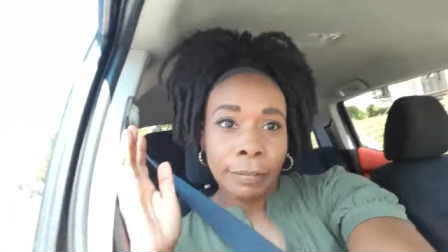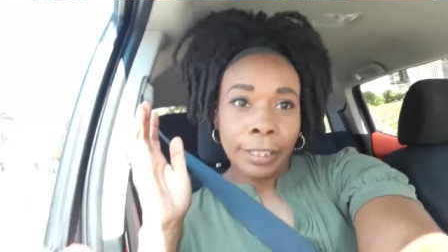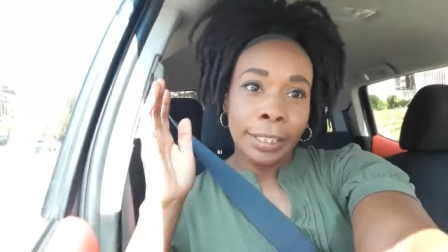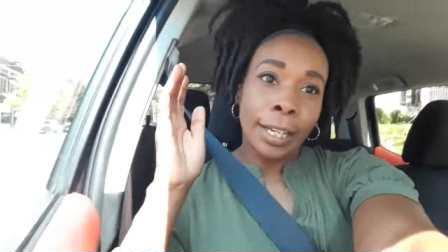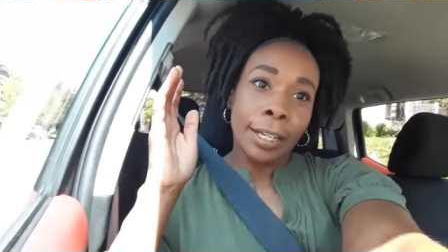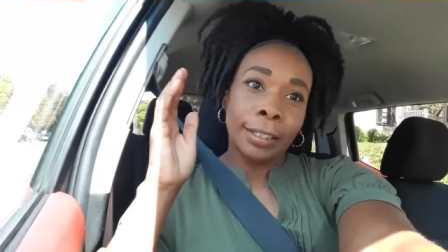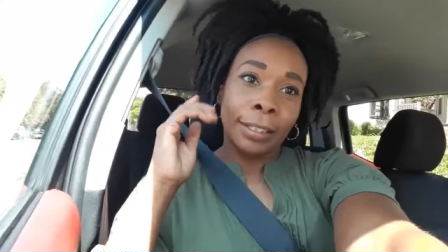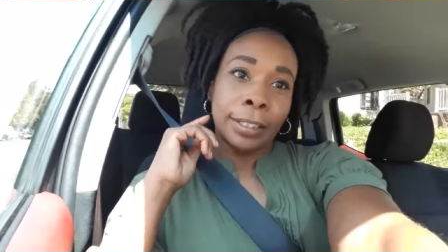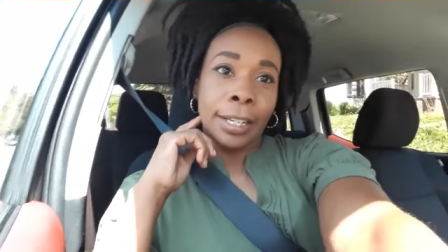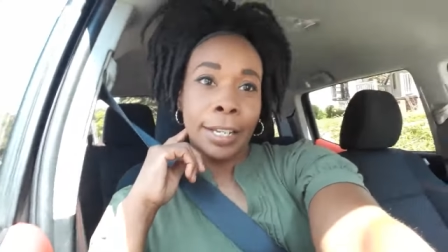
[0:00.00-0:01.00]
of the
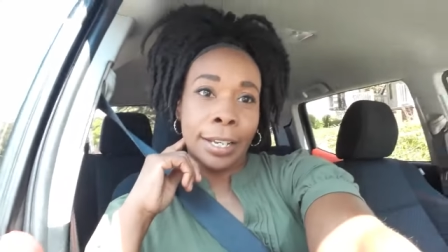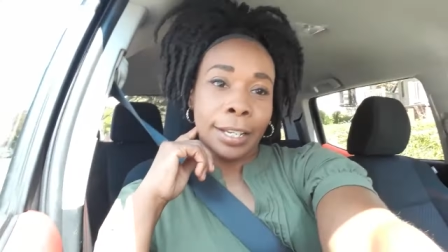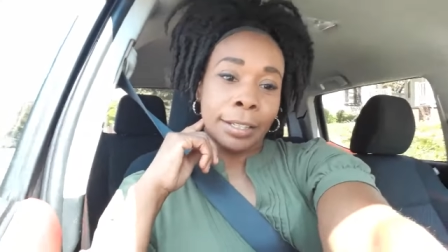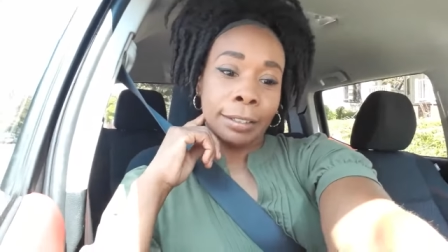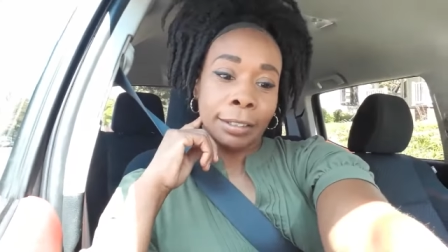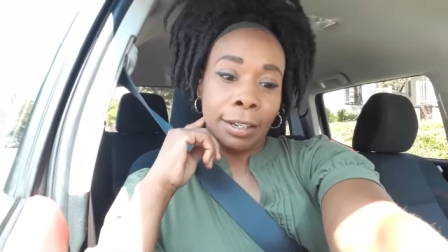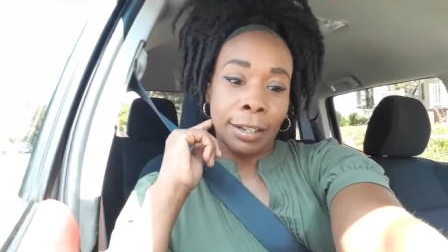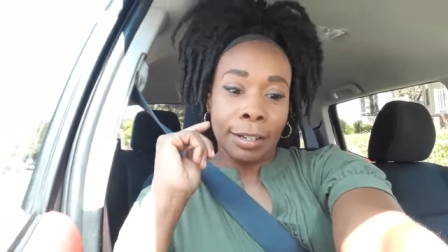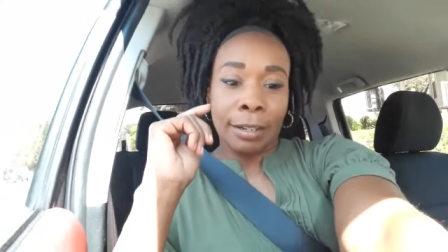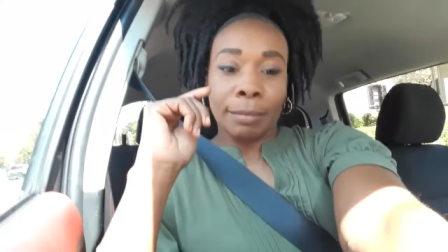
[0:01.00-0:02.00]
test and
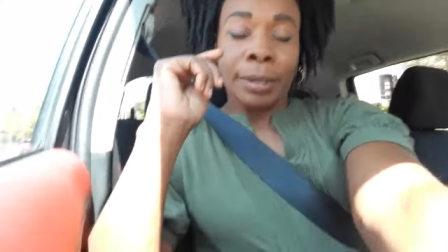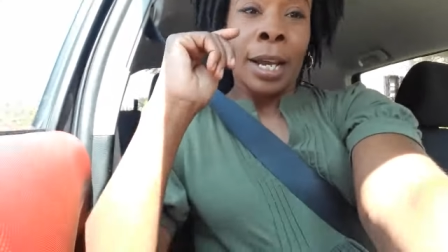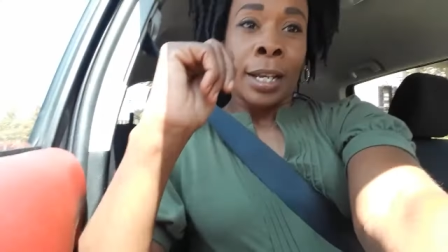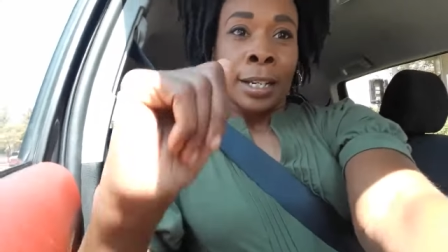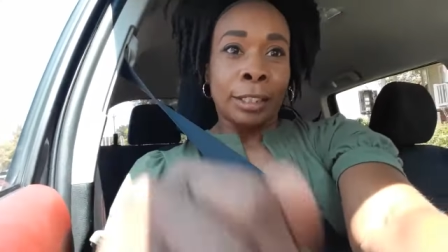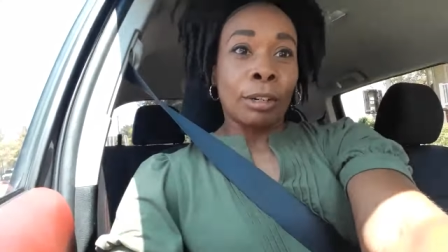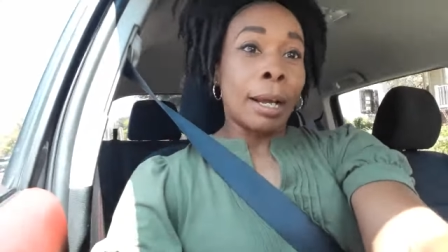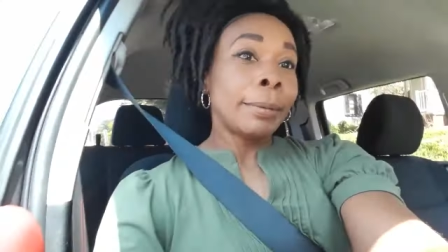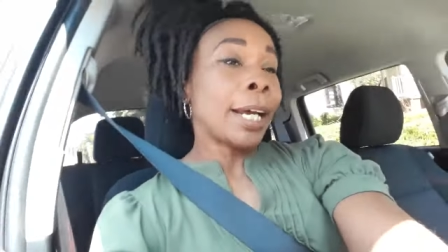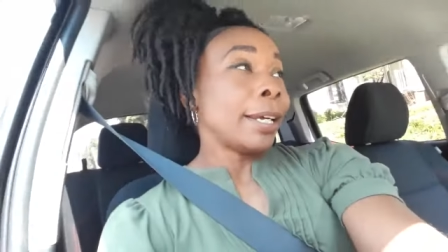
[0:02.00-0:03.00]
um, so
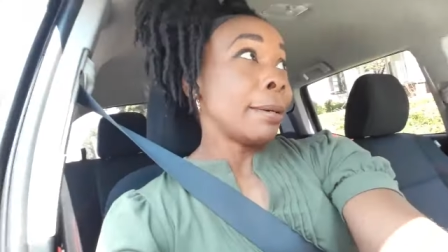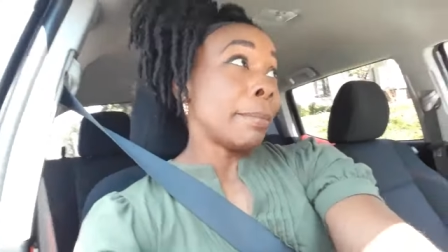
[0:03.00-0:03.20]
i'm not in